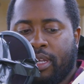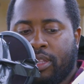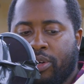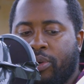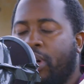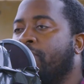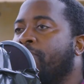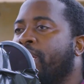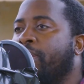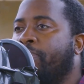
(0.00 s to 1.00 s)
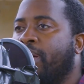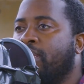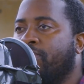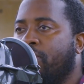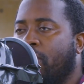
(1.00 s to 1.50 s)
throughout many
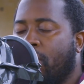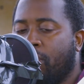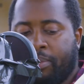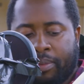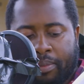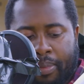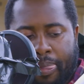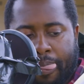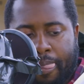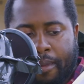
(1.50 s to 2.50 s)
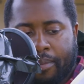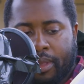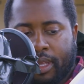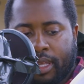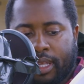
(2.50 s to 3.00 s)
parts of the globe.
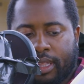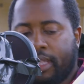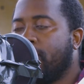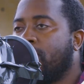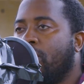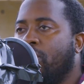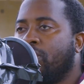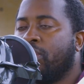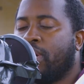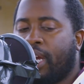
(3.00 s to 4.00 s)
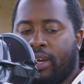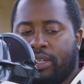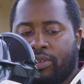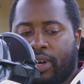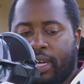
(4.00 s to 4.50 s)
This also
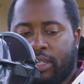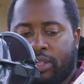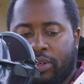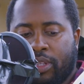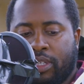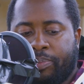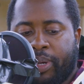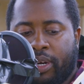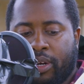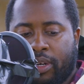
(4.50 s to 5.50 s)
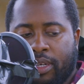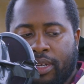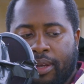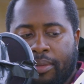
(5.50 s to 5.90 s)
characterized through this period